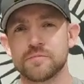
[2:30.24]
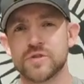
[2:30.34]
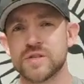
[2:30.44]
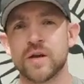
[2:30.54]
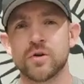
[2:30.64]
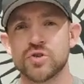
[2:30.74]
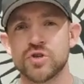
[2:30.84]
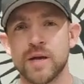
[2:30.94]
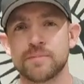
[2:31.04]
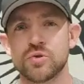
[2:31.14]
standard
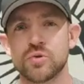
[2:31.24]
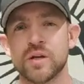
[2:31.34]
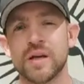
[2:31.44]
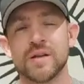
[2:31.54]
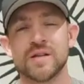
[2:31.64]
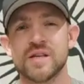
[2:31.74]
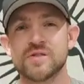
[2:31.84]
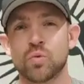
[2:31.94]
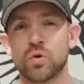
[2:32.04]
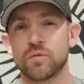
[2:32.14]
shape to it. This
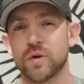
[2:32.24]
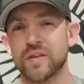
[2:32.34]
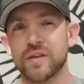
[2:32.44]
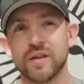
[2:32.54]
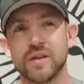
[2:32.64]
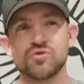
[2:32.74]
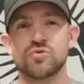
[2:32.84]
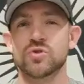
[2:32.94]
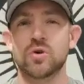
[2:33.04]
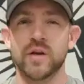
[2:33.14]
has more of what I think the
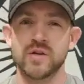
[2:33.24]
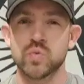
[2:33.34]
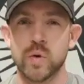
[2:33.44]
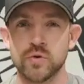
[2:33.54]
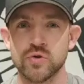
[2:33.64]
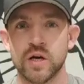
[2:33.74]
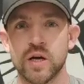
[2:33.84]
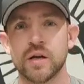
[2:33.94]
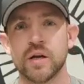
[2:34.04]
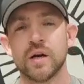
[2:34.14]
industry is calling a swimmer's
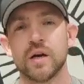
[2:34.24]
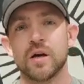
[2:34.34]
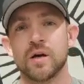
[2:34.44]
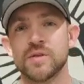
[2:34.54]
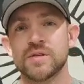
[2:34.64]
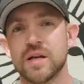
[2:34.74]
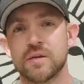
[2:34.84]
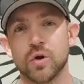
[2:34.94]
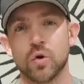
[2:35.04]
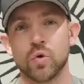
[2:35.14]
cut.
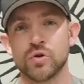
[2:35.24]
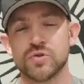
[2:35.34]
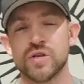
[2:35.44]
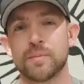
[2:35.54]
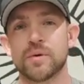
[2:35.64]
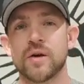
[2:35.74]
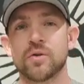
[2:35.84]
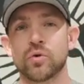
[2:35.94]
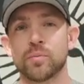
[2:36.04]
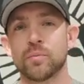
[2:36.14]
The corners are tapered down a
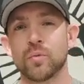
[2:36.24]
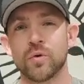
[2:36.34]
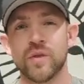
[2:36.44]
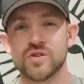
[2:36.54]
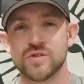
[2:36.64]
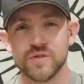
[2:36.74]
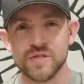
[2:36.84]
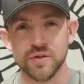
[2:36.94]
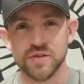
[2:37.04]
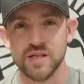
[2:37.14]
little bit more. That just
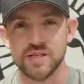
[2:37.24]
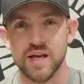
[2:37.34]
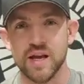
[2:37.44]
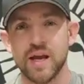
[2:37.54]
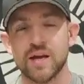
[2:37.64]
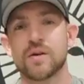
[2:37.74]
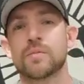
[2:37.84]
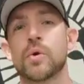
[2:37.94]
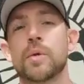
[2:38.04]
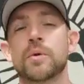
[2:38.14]
facilitates that handgun
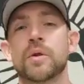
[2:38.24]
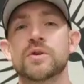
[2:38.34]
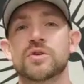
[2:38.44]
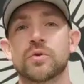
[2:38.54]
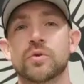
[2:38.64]
manipulation a